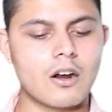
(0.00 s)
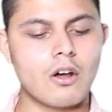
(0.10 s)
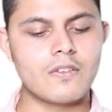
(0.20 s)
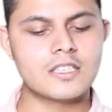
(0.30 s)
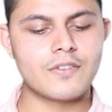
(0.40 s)
are
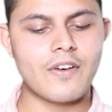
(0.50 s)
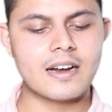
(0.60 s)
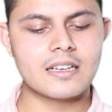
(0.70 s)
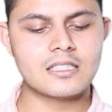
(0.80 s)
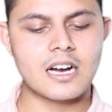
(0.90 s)
always
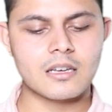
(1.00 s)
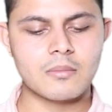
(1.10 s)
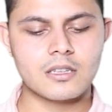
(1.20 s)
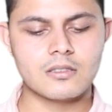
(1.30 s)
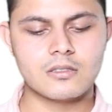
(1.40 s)
defined as static
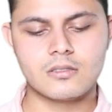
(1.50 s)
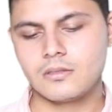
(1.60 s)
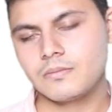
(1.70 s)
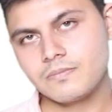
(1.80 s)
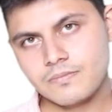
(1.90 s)
methods.
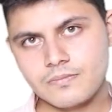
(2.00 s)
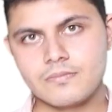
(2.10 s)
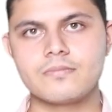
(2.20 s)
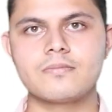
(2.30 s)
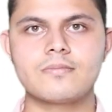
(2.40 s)

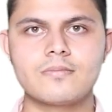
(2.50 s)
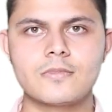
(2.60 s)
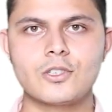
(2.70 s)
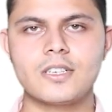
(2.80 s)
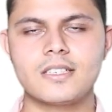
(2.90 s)

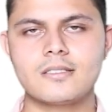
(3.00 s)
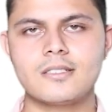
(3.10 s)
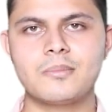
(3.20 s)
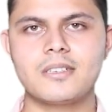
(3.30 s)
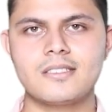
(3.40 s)
So yeah,
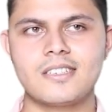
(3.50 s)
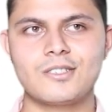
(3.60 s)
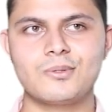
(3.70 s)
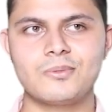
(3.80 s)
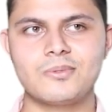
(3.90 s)
some things that
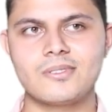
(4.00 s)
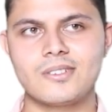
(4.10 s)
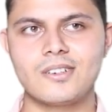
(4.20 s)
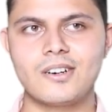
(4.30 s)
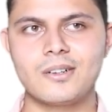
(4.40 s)
you
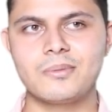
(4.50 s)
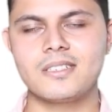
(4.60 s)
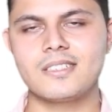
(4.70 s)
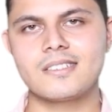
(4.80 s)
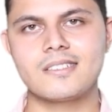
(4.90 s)
gotta
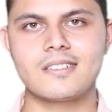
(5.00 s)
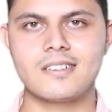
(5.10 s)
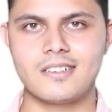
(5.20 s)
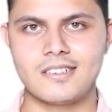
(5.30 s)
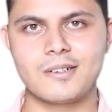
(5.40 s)
be
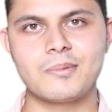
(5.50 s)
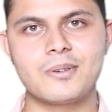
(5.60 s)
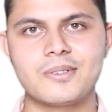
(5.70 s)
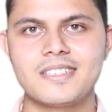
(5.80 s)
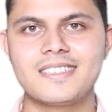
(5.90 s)
clear
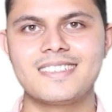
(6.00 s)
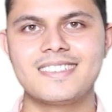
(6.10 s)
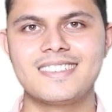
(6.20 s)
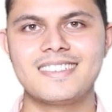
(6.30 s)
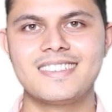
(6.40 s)
about
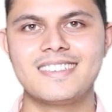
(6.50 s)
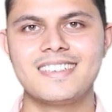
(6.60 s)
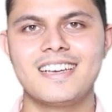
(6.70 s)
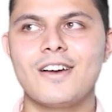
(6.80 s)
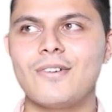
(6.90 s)

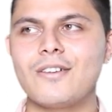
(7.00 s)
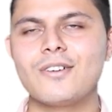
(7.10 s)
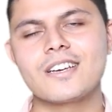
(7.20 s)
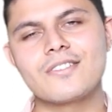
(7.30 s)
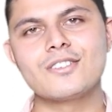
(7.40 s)
while
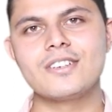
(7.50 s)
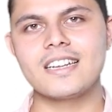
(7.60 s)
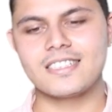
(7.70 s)
working with unit